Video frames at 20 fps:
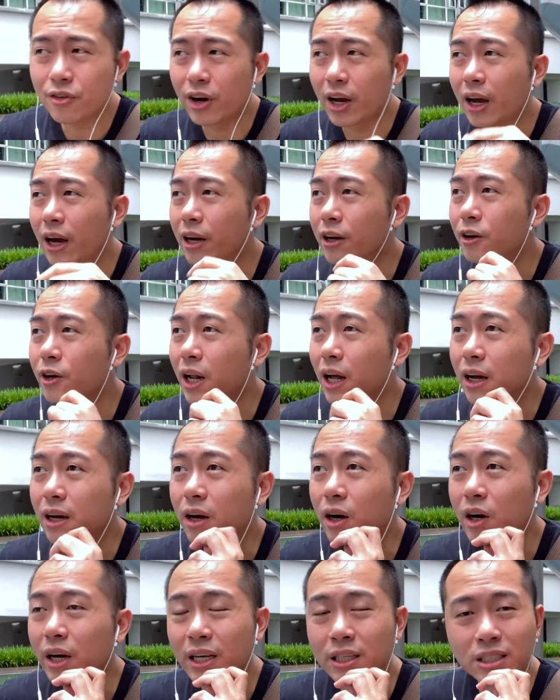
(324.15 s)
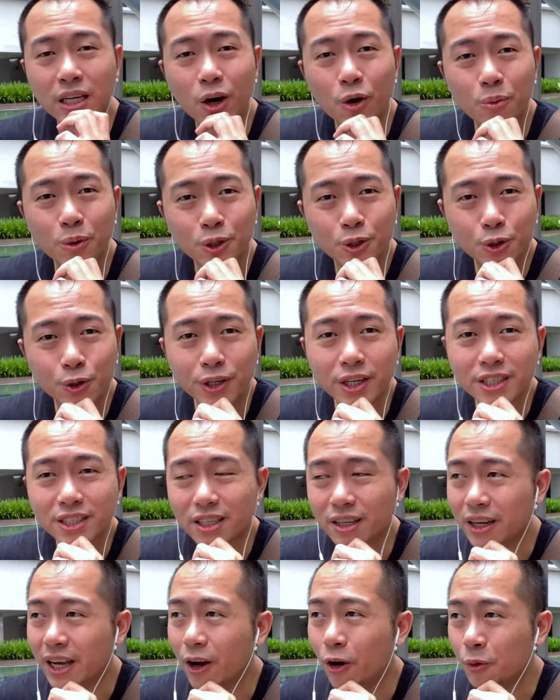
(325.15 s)
Almost
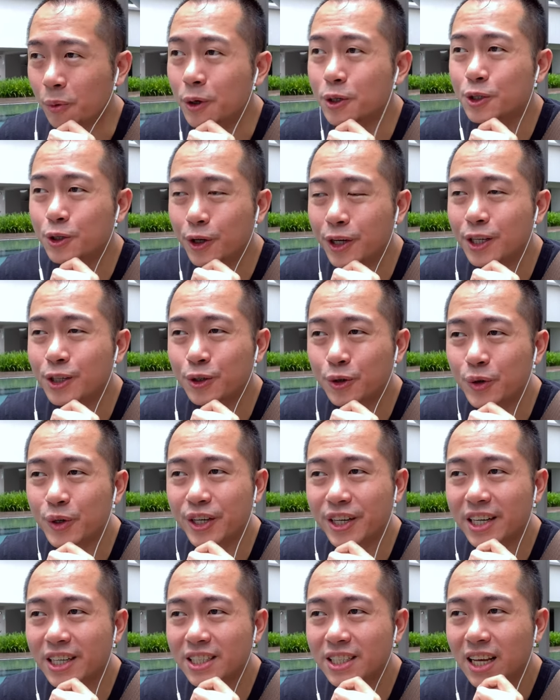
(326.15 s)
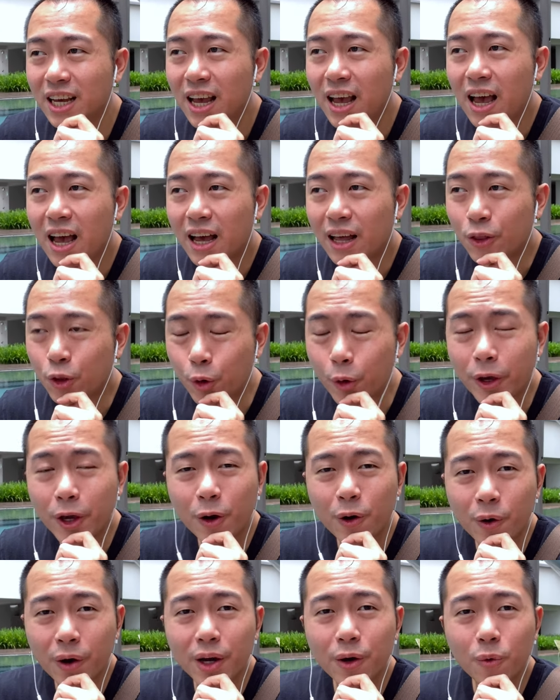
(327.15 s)
2 years, doing
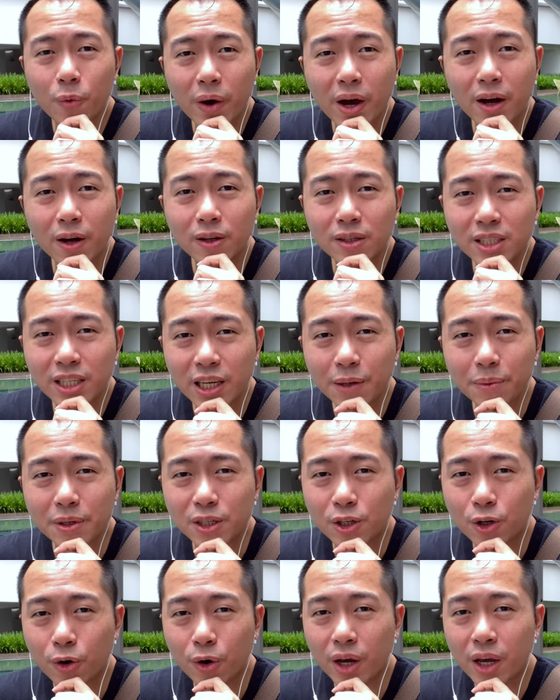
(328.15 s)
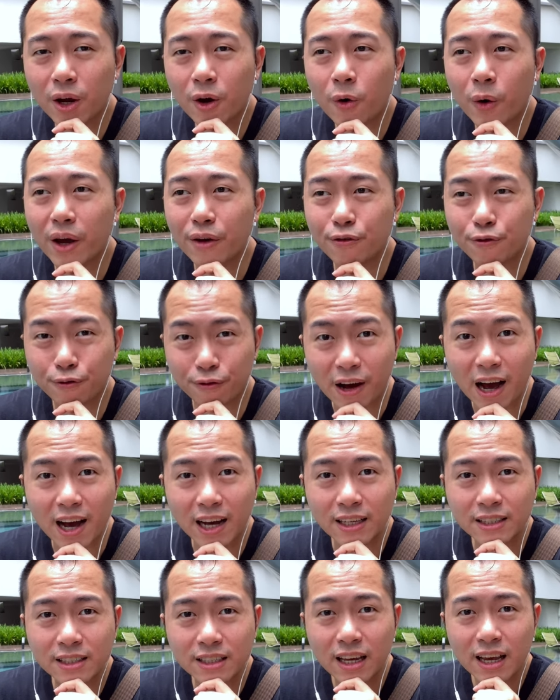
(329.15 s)
quite well. Team is growing quite
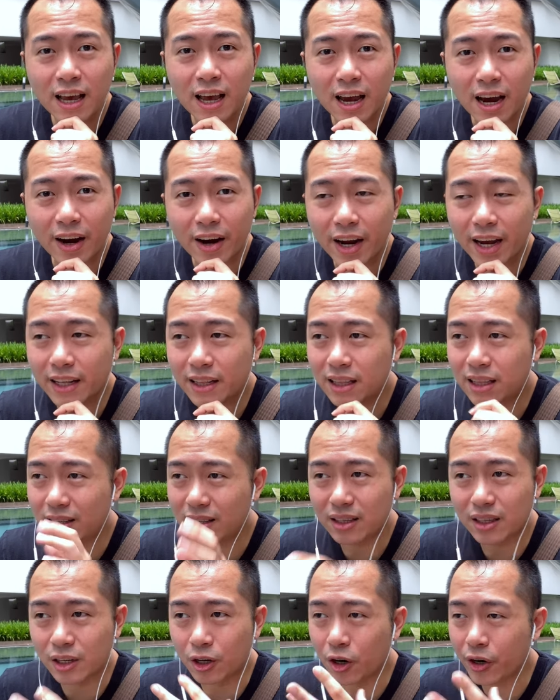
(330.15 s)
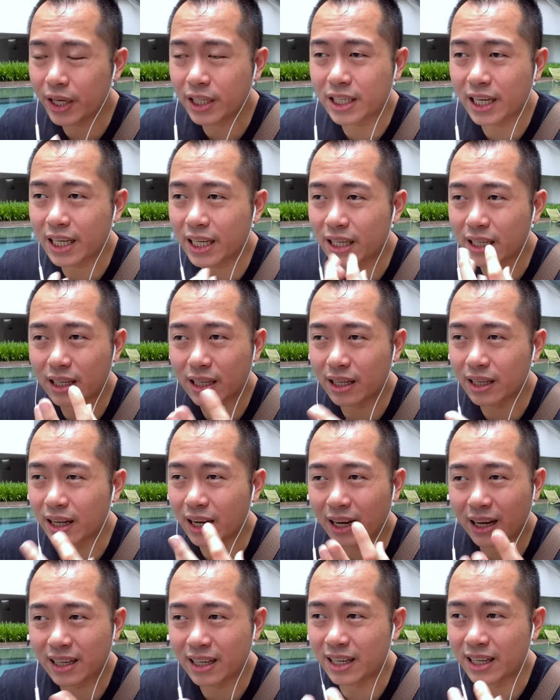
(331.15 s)
fast. All right, you know, it's
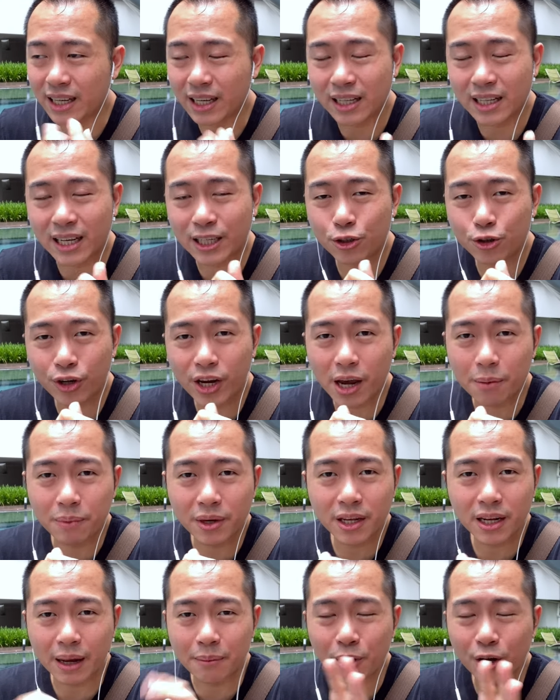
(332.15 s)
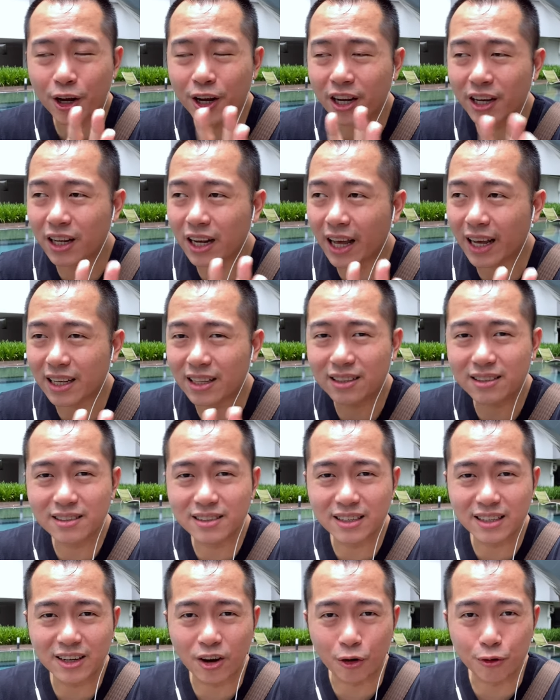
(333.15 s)
the industry. I mean, I'm not gonna like
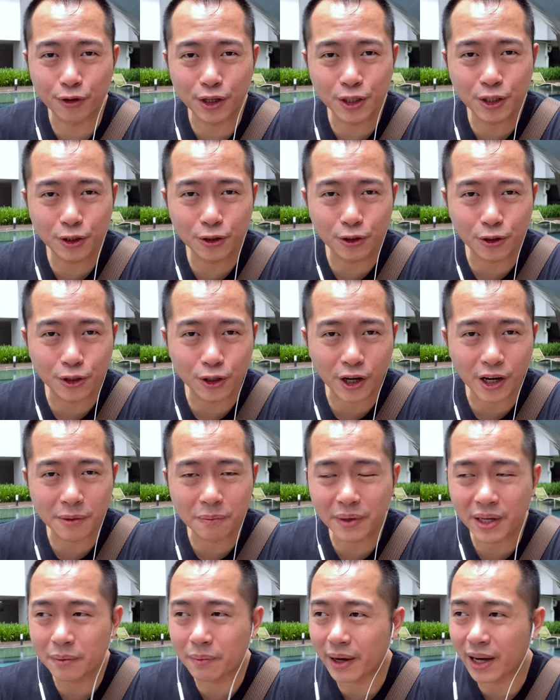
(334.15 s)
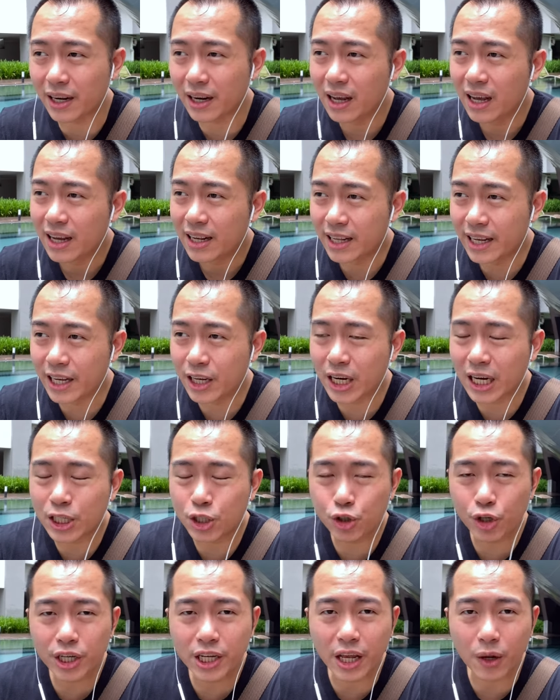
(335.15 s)
convince you to join me, but the
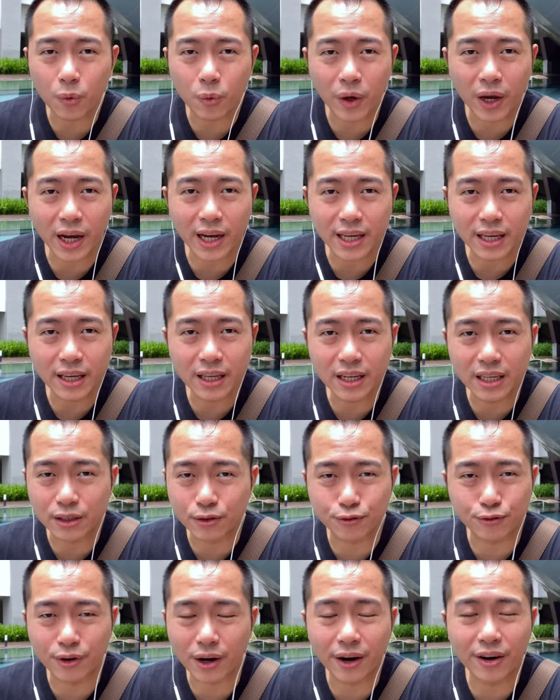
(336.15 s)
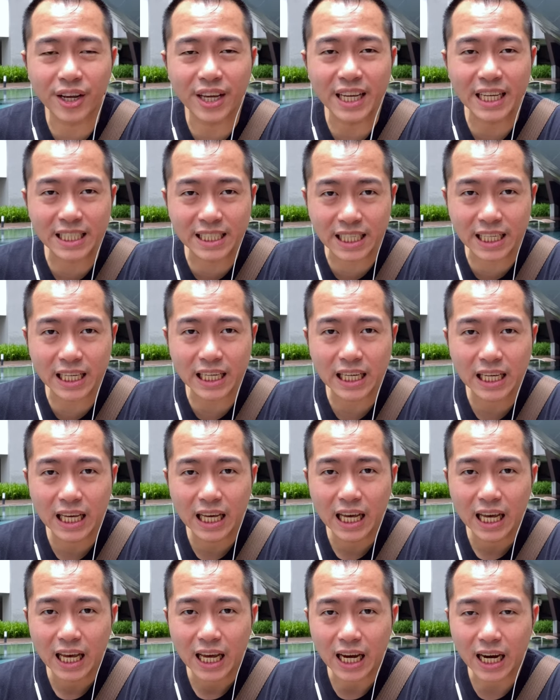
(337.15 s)
industry that we are in is very easy.
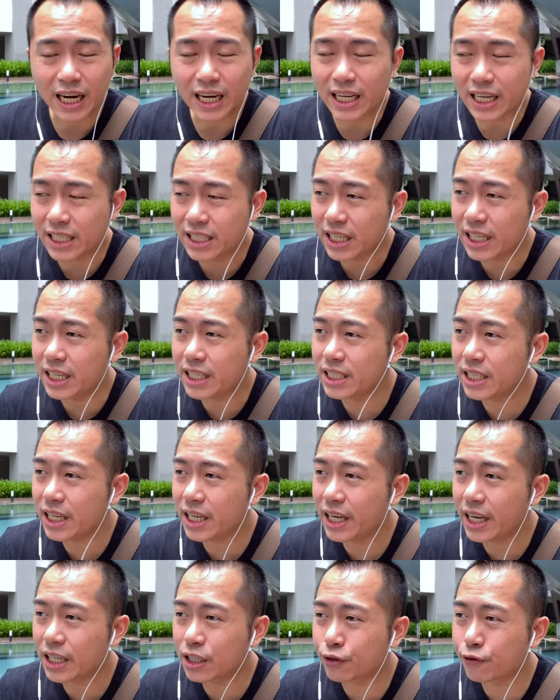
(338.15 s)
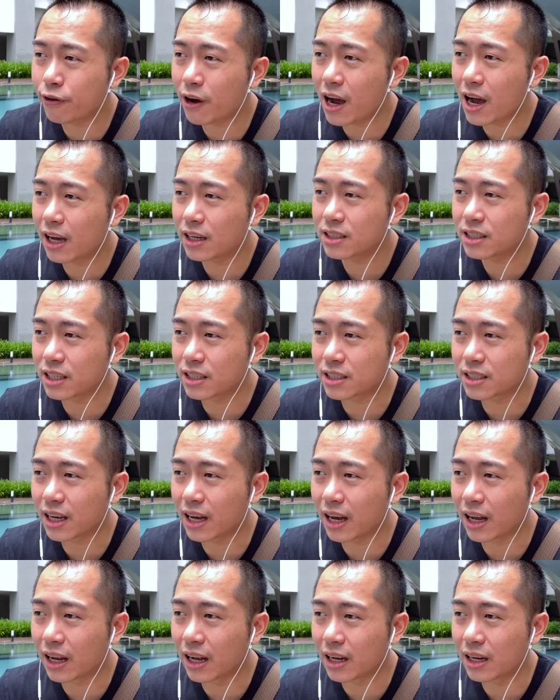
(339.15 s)
Right, it's easy, it's fast, it's
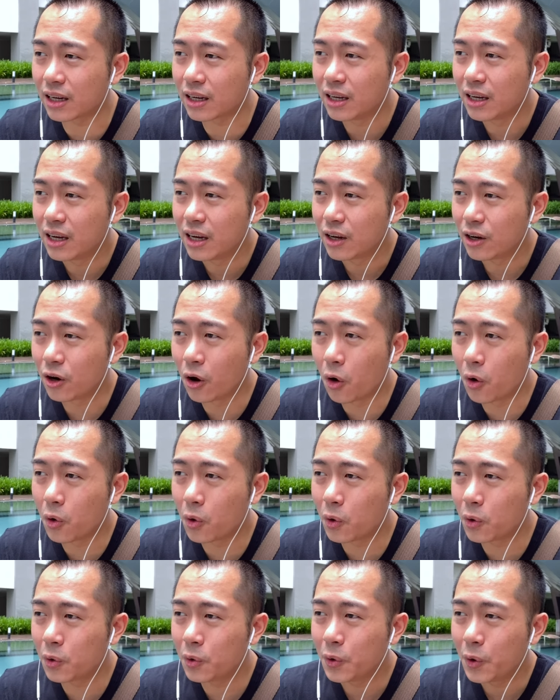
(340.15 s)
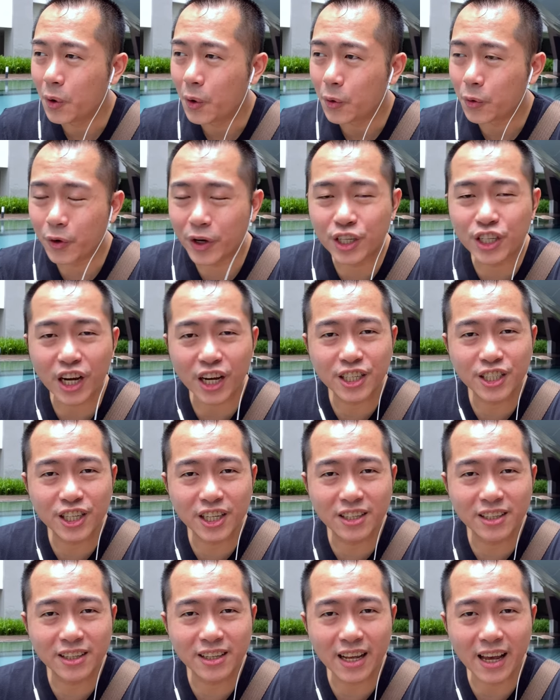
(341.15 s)
low
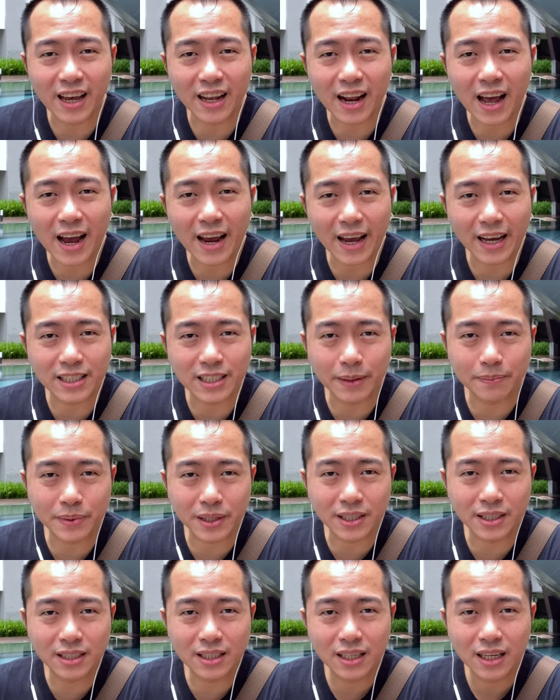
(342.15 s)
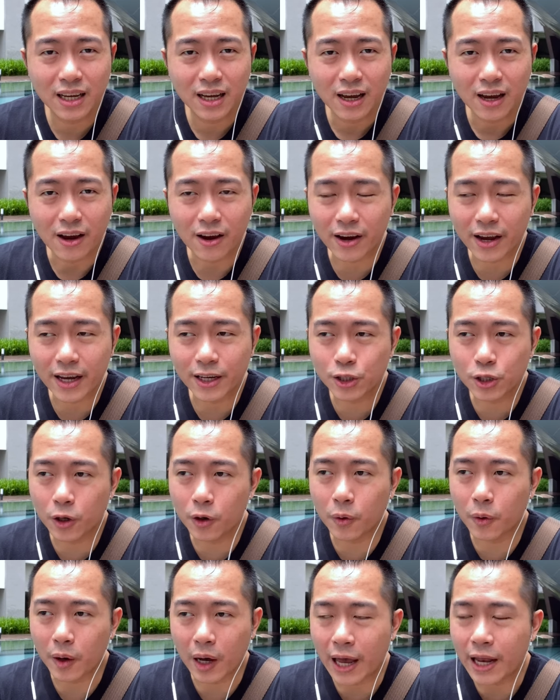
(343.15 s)
rejection and high acceptance. Okay,
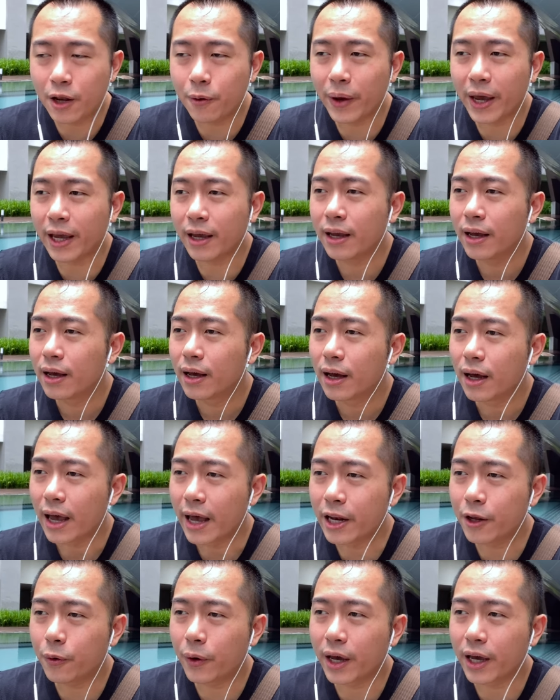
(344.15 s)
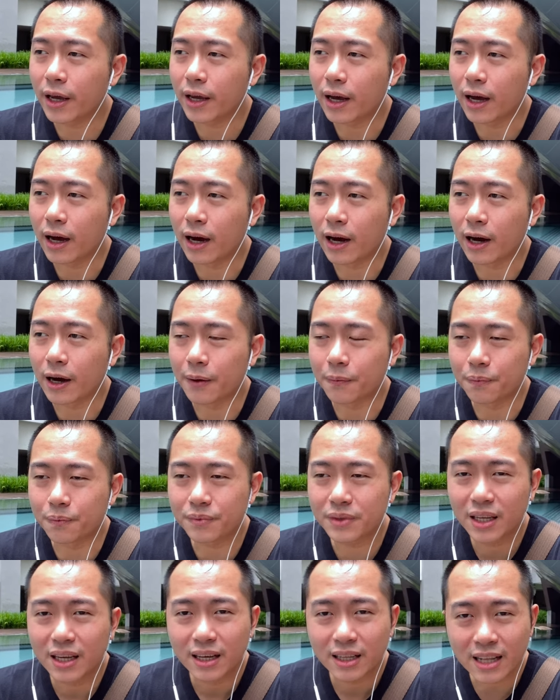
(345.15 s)
so anyway,
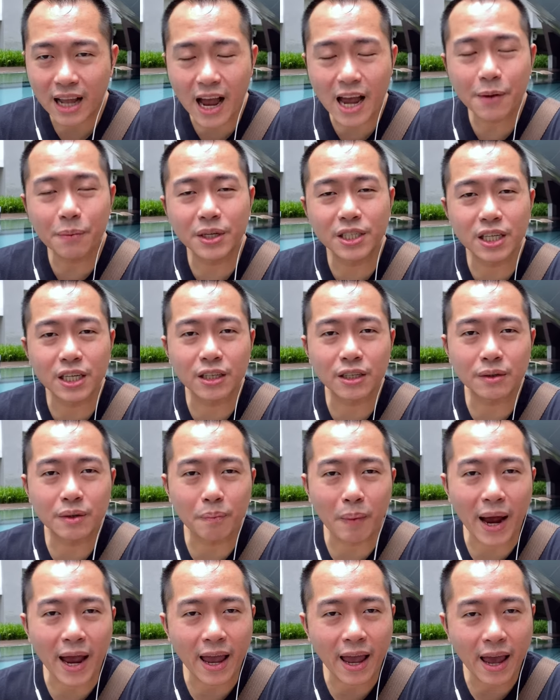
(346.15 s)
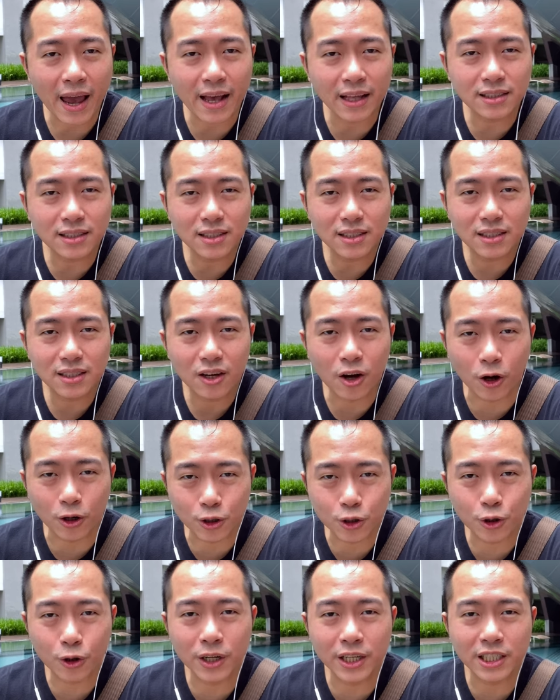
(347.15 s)
time is in my hands.
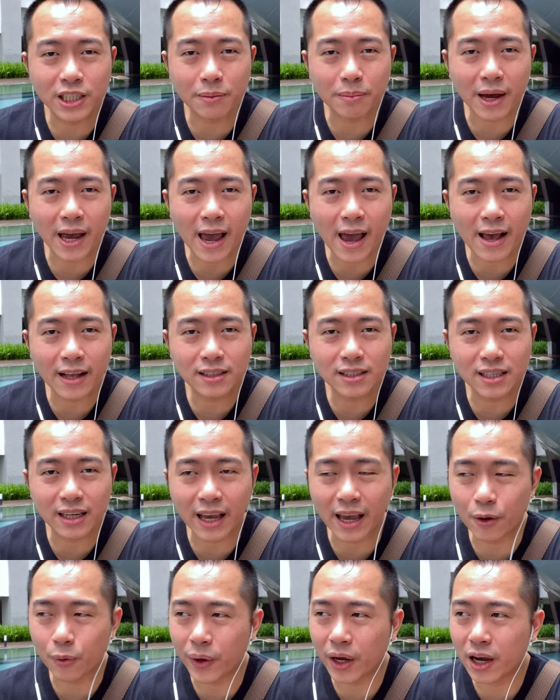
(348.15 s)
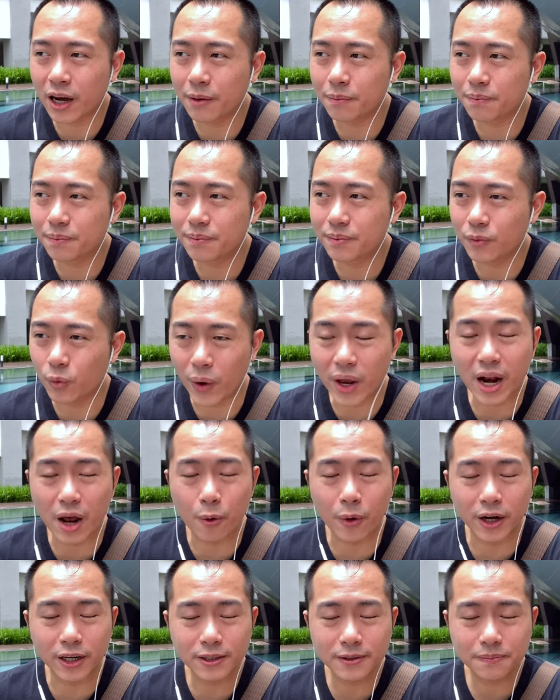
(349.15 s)
Control is in my hands. I can wake up when I
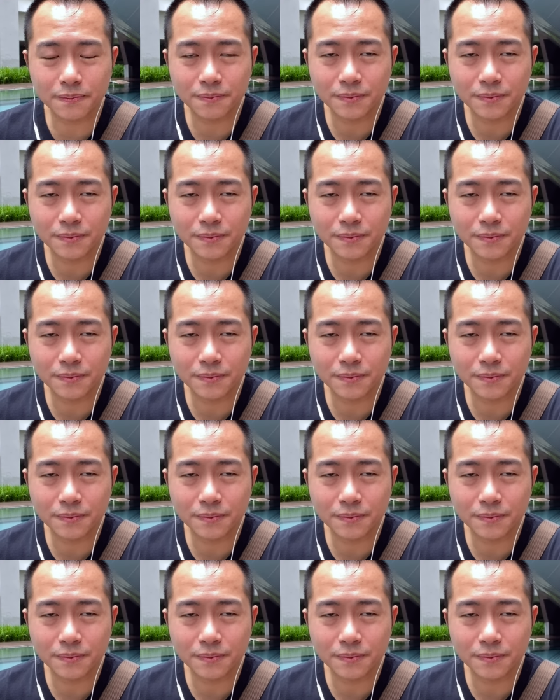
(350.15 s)
want.